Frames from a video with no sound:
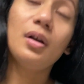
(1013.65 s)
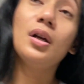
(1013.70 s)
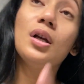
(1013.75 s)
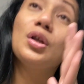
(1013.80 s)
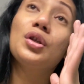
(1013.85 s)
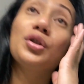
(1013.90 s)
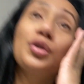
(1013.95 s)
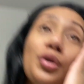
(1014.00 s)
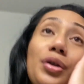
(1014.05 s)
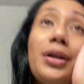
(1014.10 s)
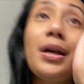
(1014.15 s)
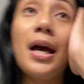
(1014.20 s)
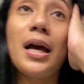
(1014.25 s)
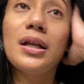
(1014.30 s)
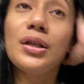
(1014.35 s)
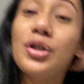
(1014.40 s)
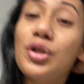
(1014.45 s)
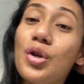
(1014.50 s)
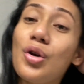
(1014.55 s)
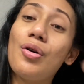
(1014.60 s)
So yeah,
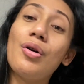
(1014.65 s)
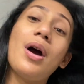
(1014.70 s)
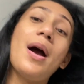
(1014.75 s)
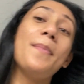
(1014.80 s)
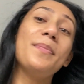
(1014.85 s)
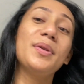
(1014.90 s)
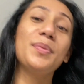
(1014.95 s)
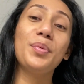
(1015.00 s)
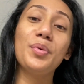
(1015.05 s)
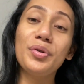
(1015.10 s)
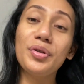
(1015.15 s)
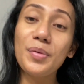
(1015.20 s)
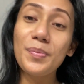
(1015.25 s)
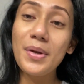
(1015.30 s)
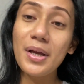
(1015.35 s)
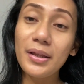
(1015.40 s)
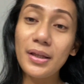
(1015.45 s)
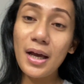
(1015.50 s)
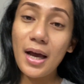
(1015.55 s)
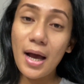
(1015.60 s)
so I'm supposed to be
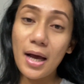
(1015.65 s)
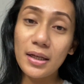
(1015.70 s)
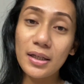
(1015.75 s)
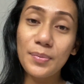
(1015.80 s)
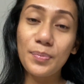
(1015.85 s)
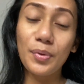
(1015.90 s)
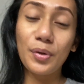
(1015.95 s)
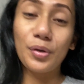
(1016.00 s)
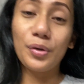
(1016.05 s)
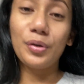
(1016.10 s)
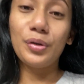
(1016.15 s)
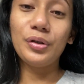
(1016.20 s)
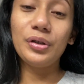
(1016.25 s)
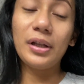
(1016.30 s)
at the hospital